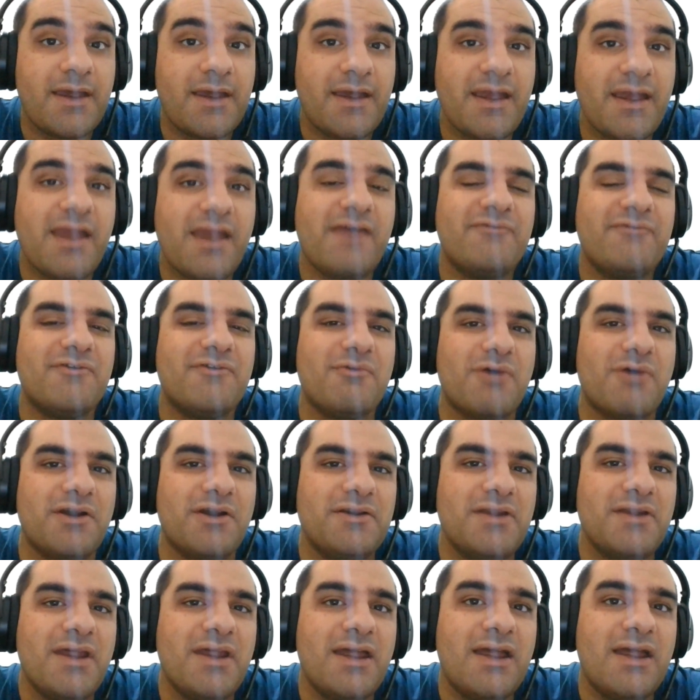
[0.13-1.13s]
Hey
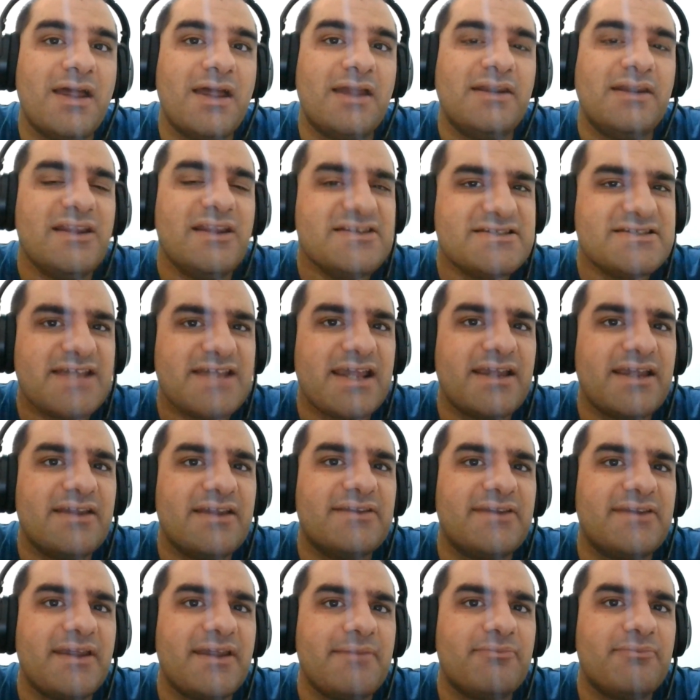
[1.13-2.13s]
everyone, let's take a
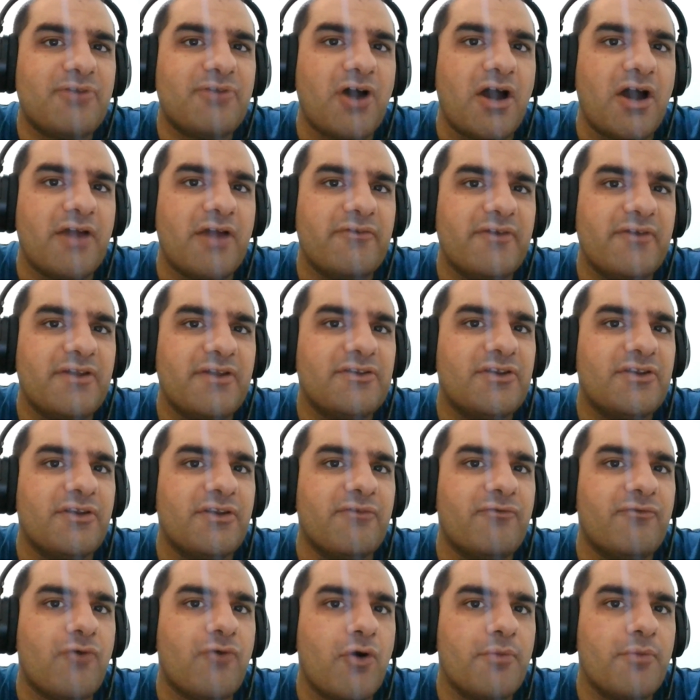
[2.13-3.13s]
deep dive into
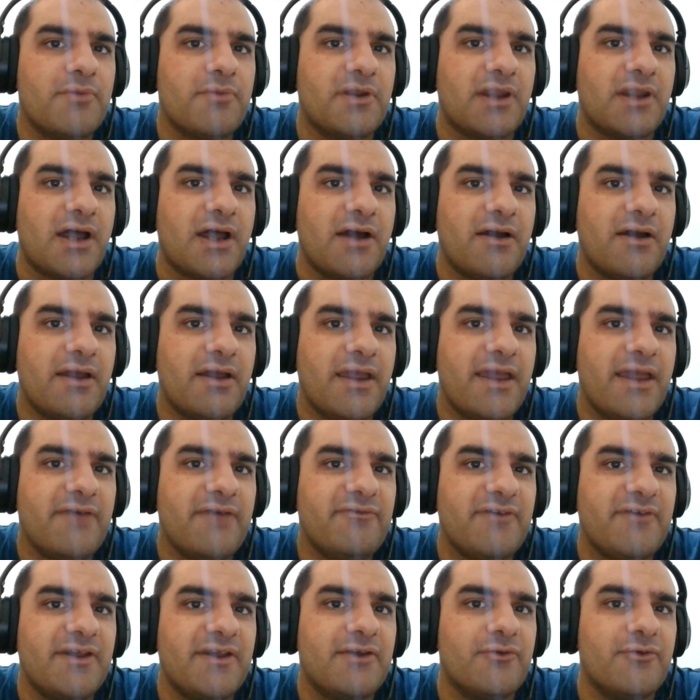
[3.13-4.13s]
the formula
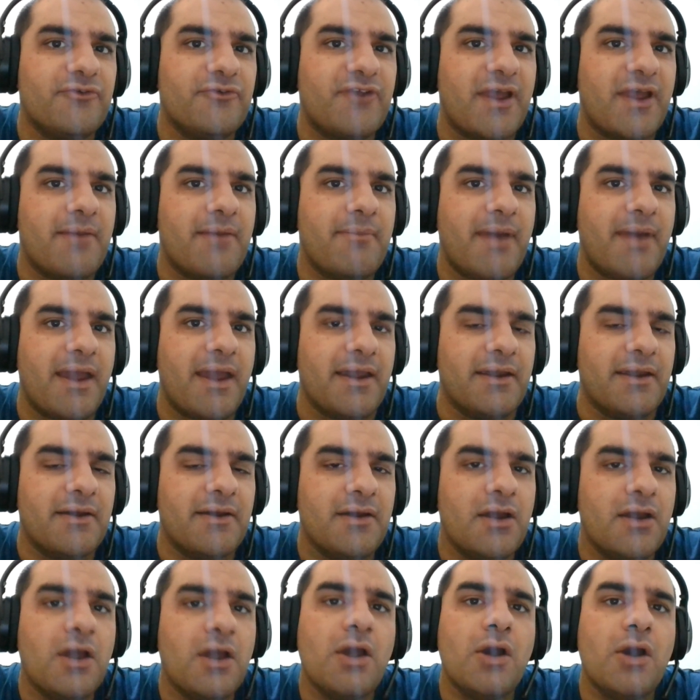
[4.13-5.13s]
F equals ma.
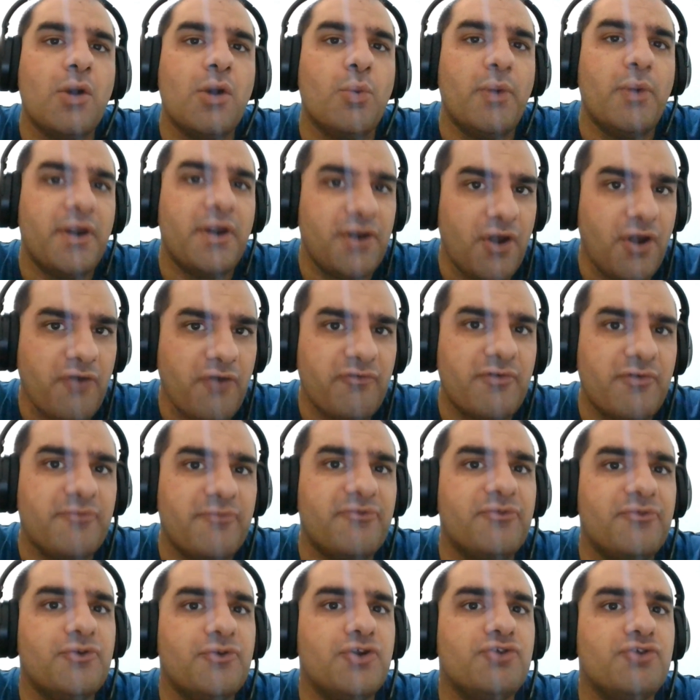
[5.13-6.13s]
We know from
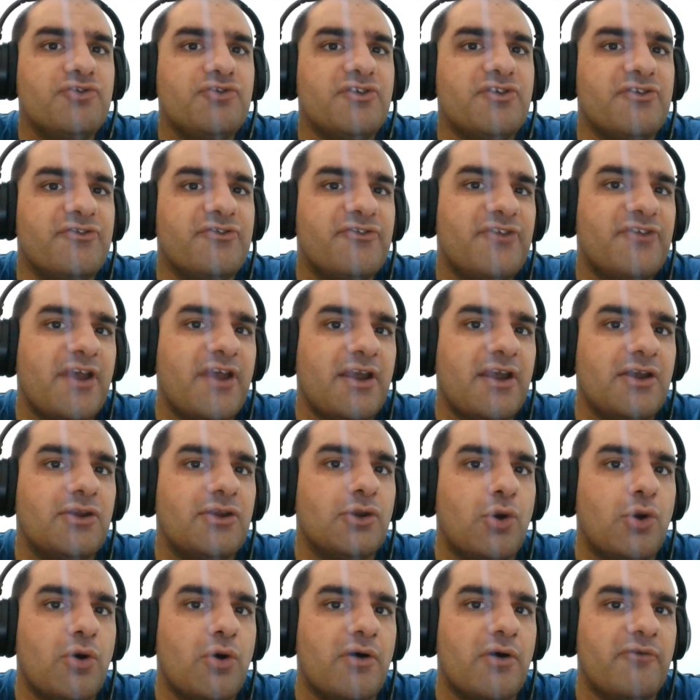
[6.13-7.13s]
Newton's
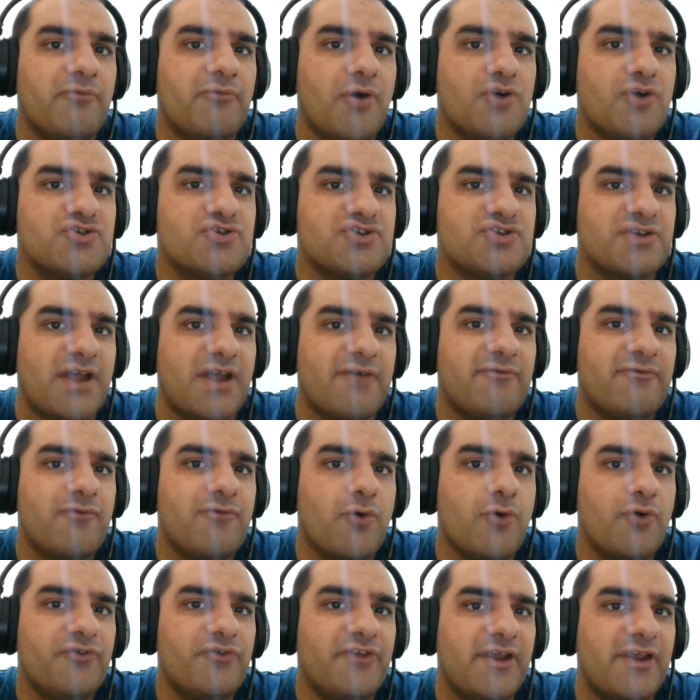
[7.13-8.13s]
second law of motion that
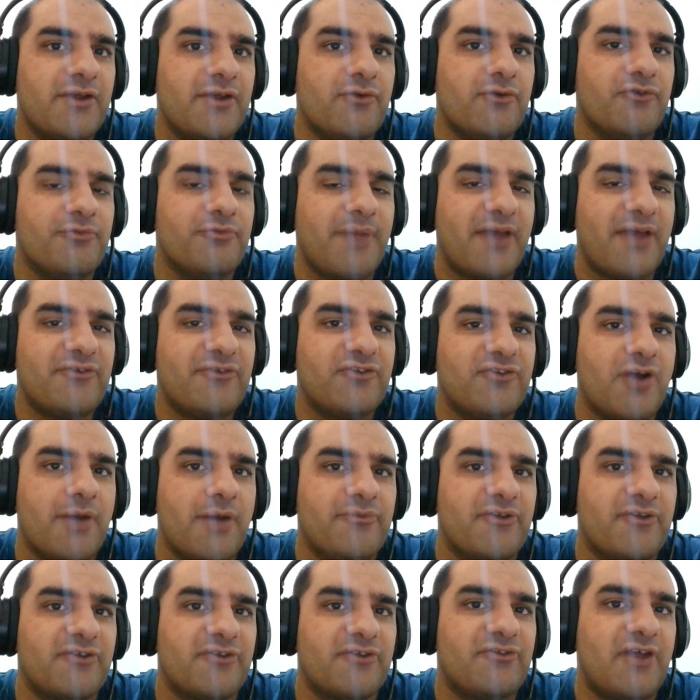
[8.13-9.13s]
force equals mass
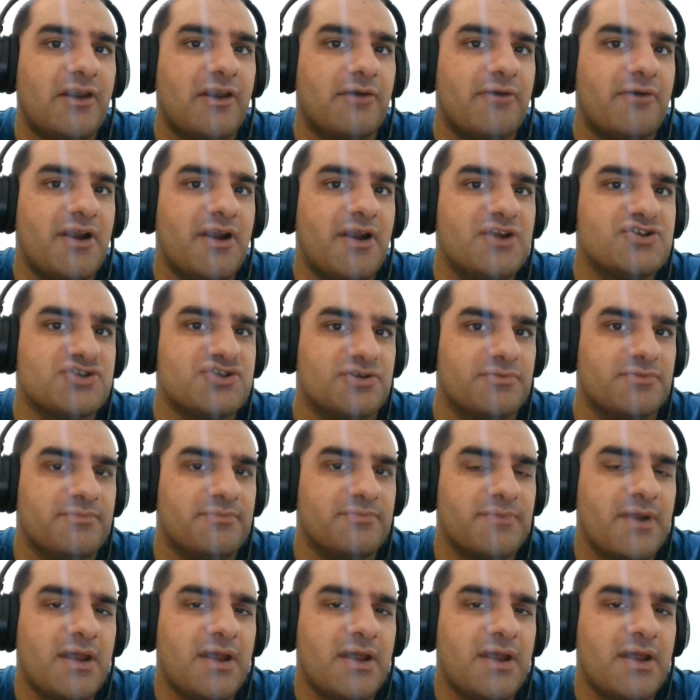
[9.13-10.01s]
times acceleration.